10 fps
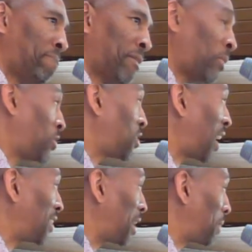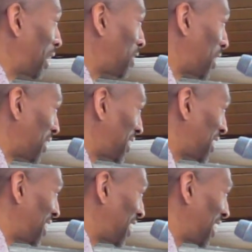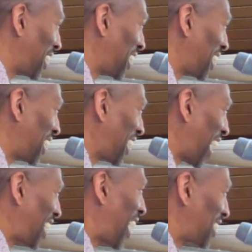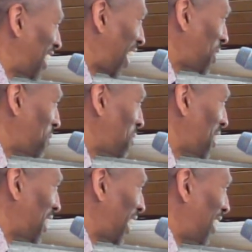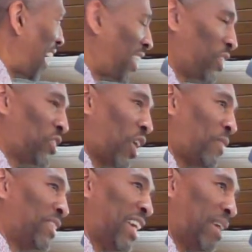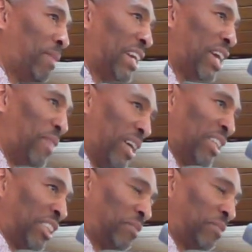What you say and then believe it. I like that. Lie to yourself and then believe it.